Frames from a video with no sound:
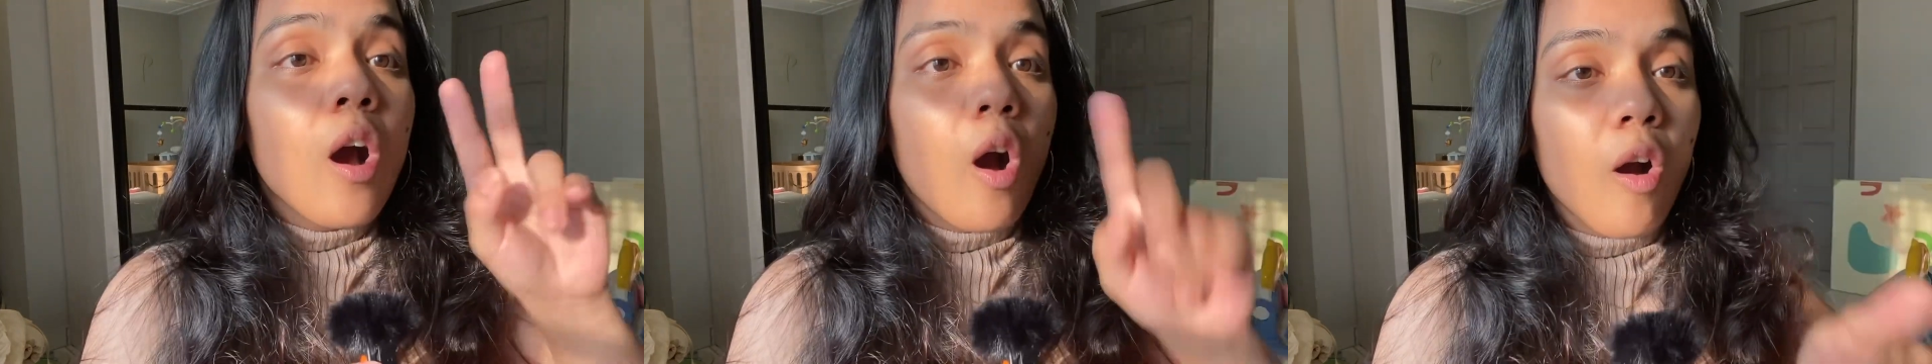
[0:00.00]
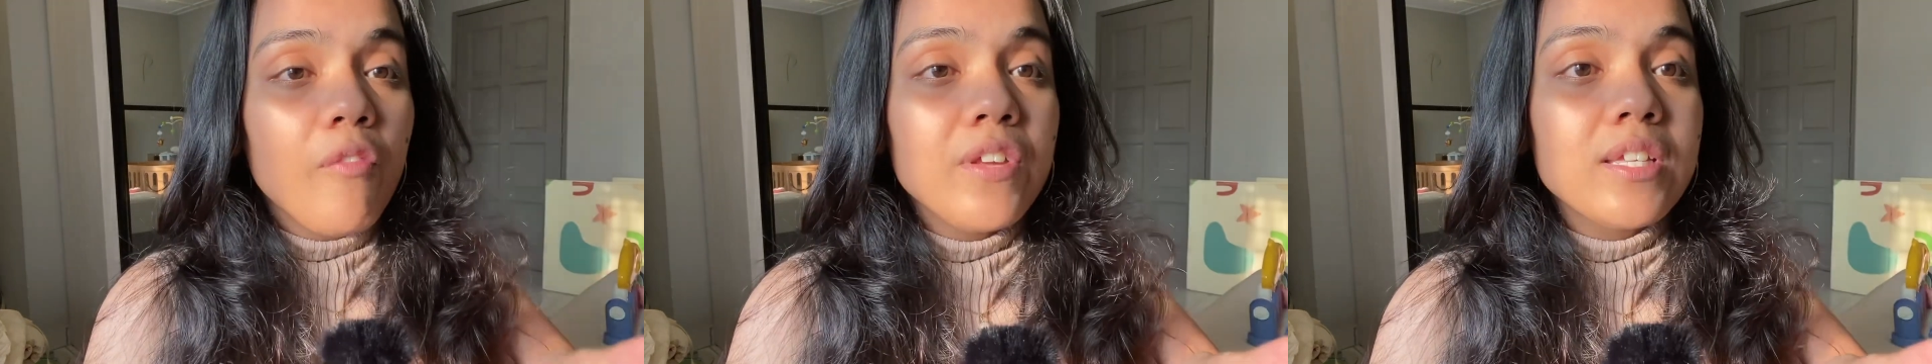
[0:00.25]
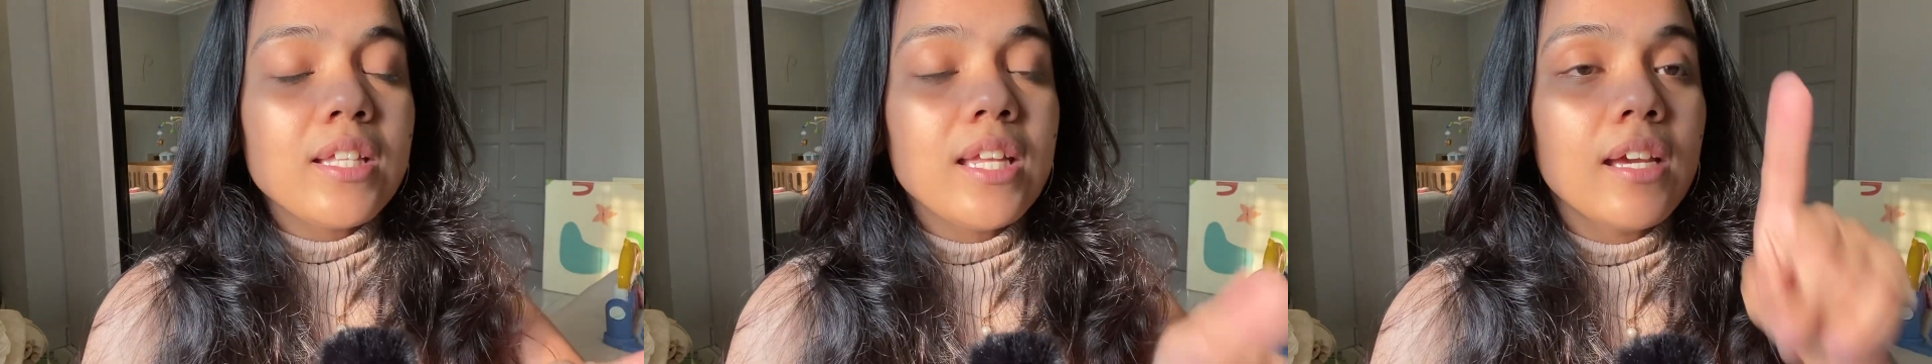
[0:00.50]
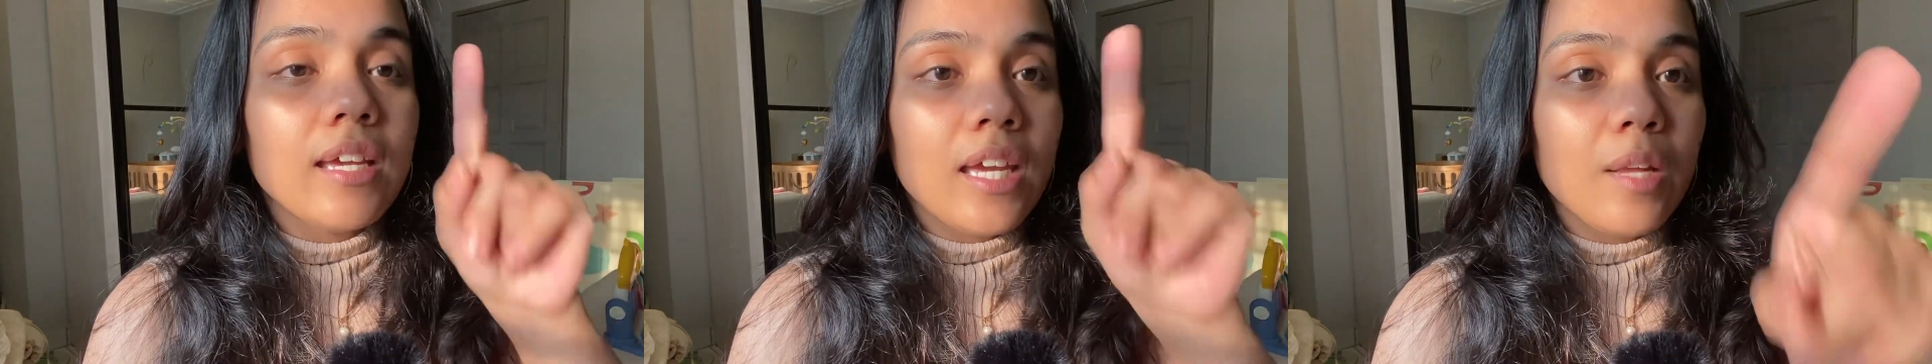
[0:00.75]

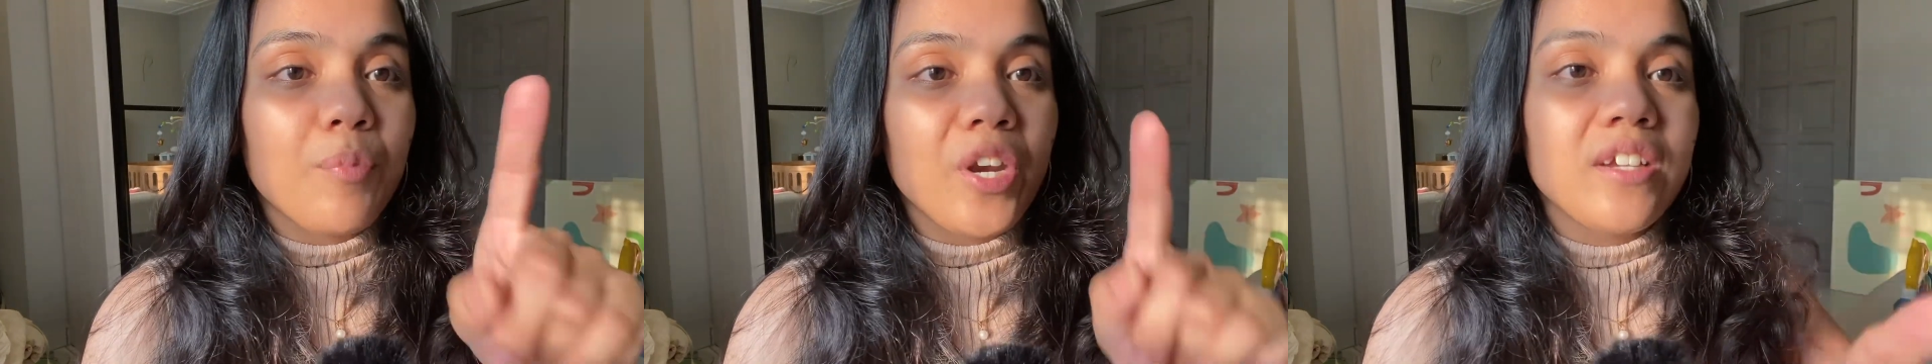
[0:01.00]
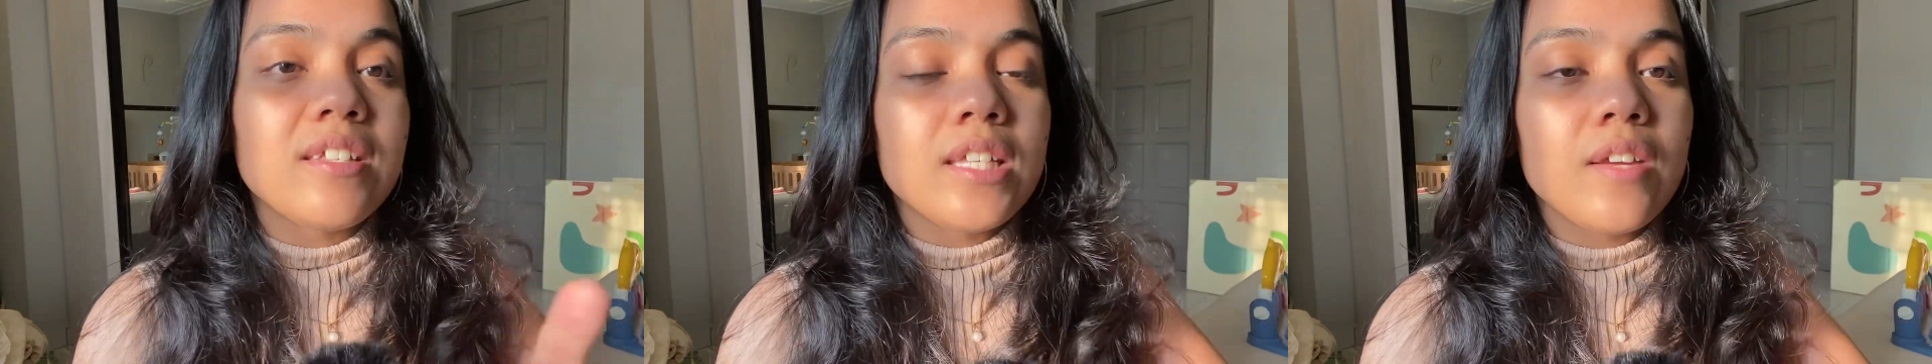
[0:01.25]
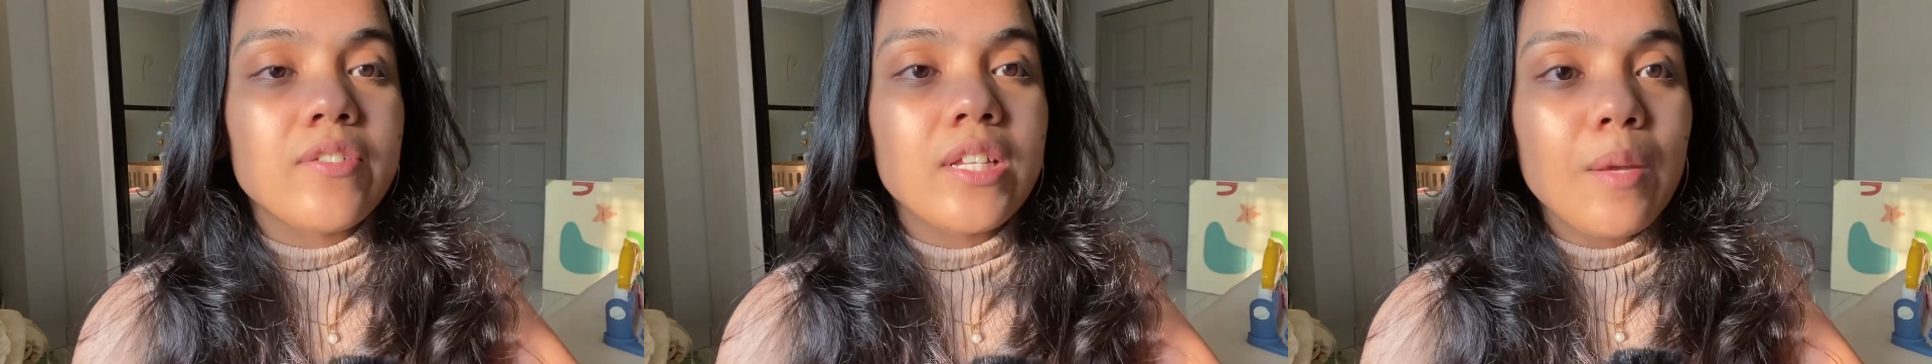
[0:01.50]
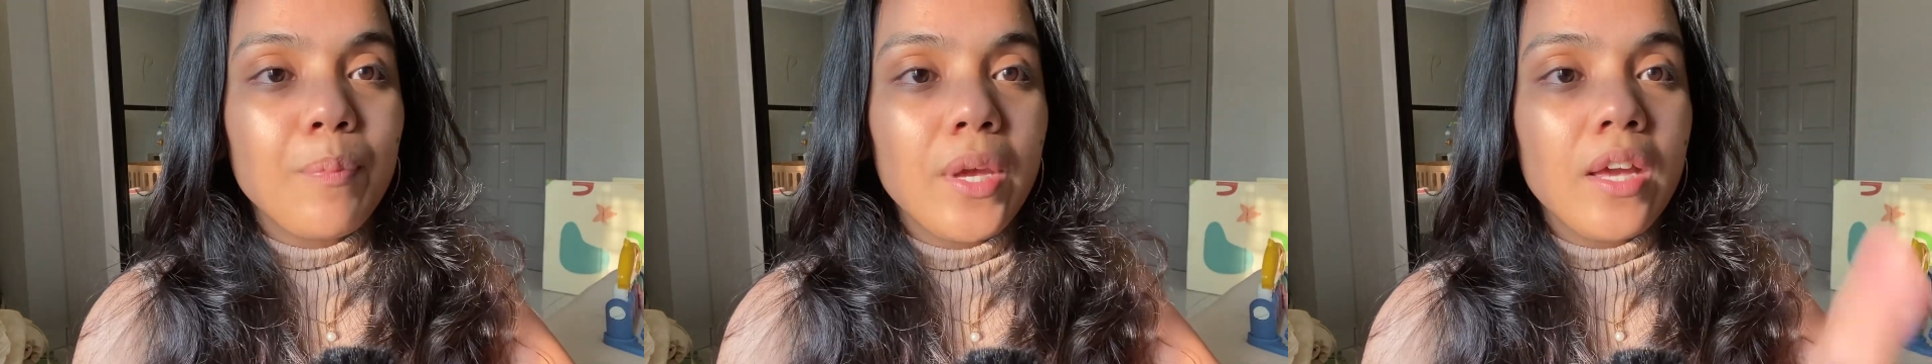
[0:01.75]
Obviously, again, practice safe
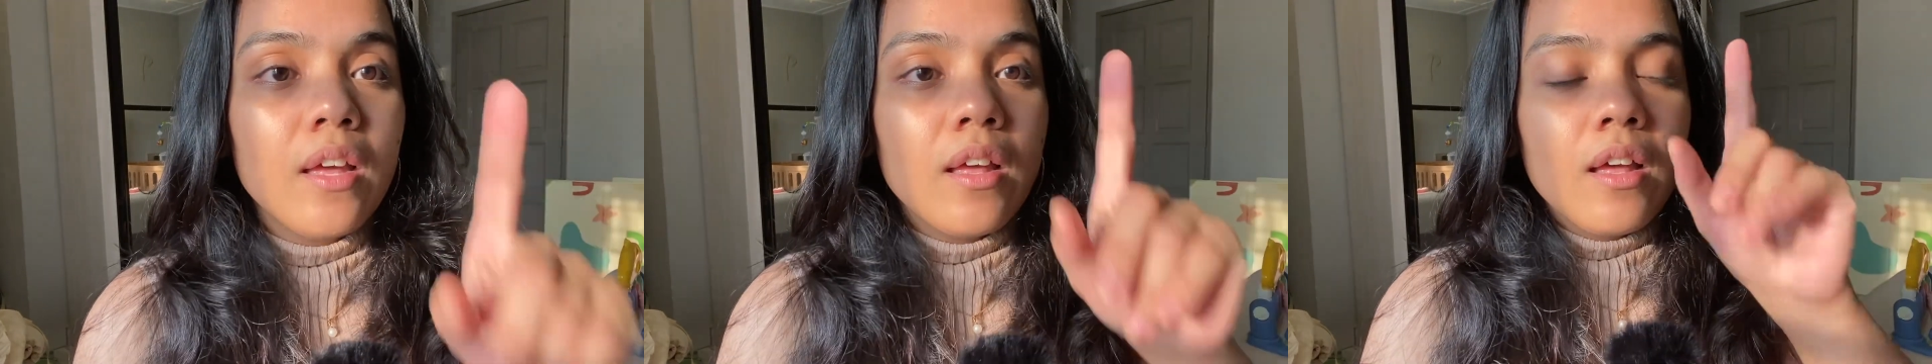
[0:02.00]
sleeping.